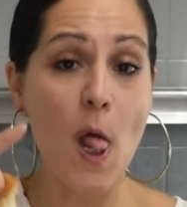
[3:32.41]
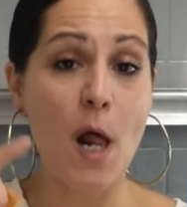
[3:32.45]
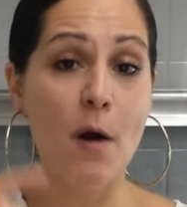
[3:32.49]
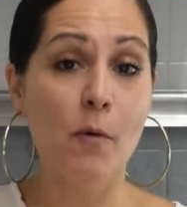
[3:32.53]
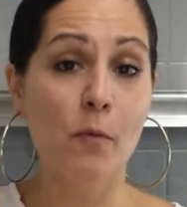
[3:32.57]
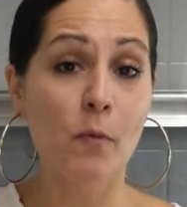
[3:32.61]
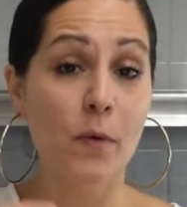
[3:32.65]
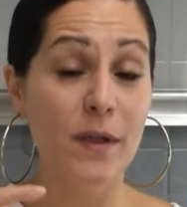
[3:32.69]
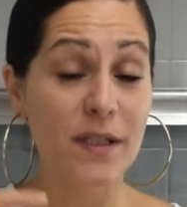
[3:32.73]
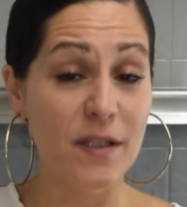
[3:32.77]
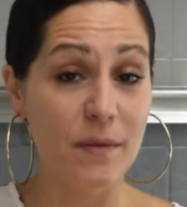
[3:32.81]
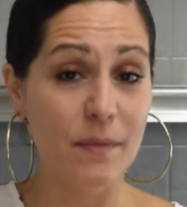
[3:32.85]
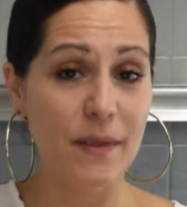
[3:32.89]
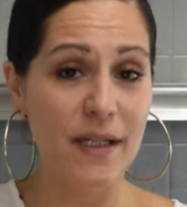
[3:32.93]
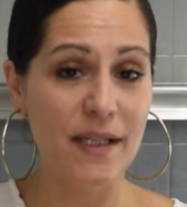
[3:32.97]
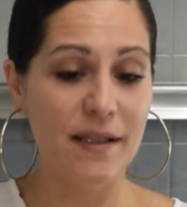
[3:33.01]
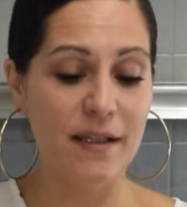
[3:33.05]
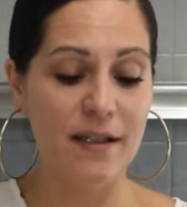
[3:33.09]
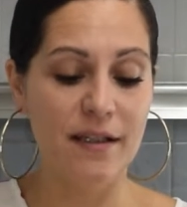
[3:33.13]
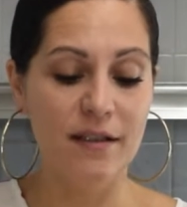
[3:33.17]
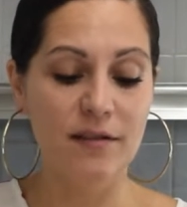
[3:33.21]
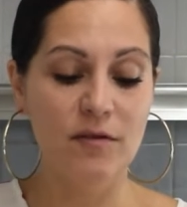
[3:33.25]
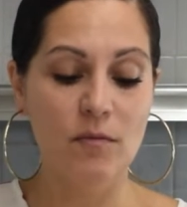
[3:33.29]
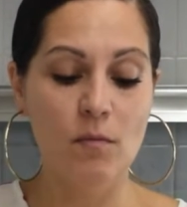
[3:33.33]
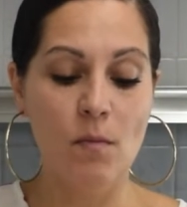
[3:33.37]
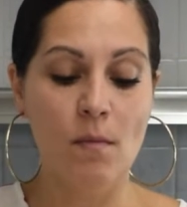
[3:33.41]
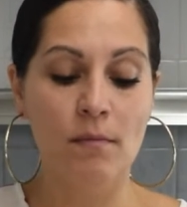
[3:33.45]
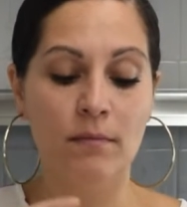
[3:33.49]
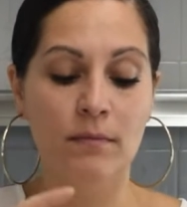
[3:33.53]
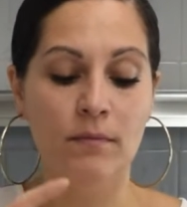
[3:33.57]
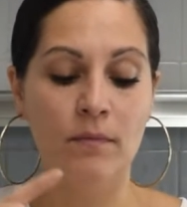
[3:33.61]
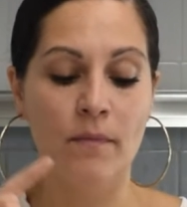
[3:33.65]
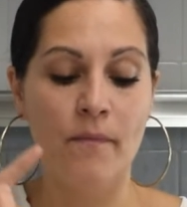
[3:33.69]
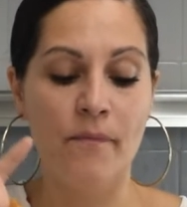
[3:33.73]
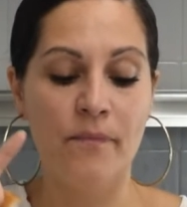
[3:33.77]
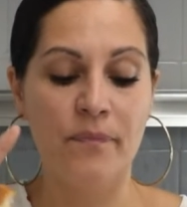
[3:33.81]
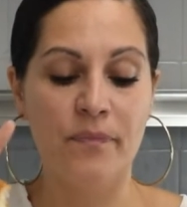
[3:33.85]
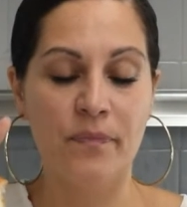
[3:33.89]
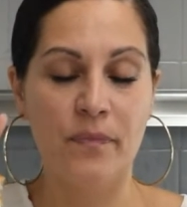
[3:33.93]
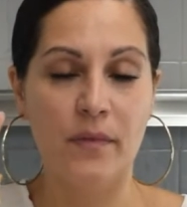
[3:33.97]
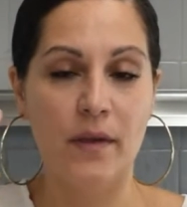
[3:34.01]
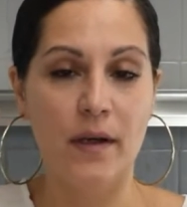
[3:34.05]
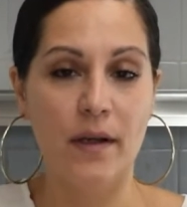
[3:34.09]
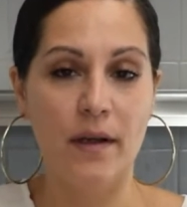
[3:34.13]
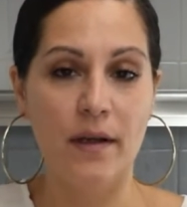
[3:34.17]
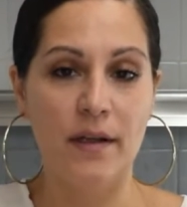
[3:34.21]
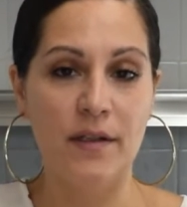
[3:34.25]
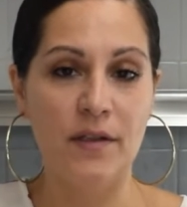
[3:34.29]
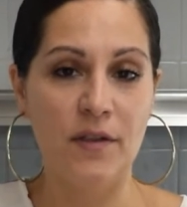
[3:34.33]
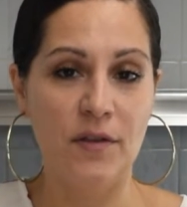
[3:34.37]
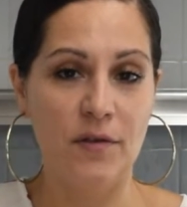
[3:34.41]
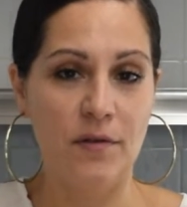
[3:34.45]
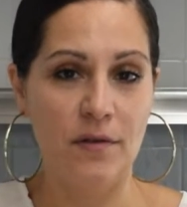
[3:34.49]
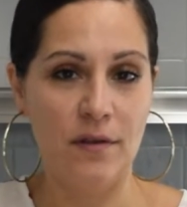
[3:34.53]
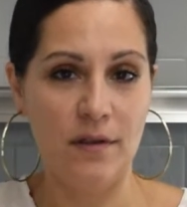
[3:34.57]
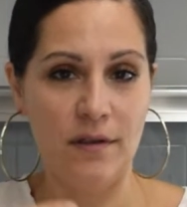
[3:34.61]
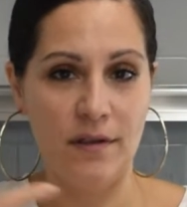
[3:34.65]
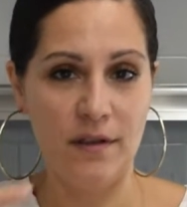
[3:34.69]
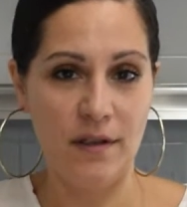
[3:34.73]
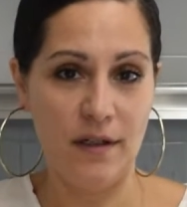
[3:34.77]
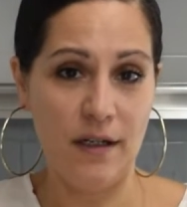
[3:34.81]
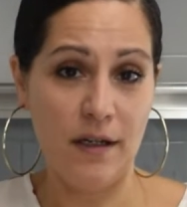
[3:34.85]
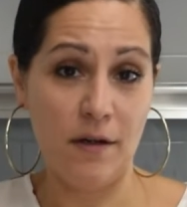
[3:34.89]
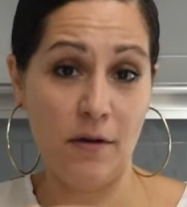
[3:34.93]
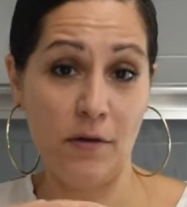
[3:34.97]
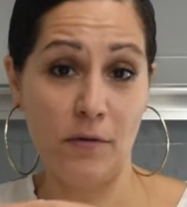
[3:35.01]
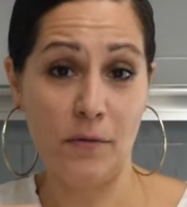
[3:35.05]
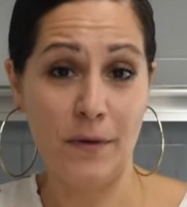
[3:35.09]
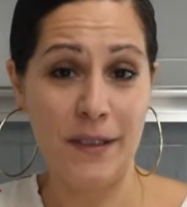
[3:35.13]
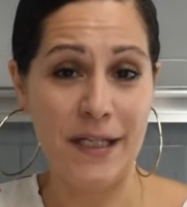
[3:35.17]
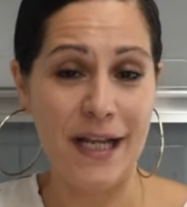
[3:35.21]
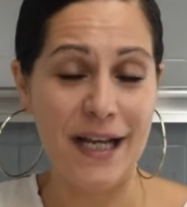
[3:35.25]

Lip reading: When you make this, and you're like, oh,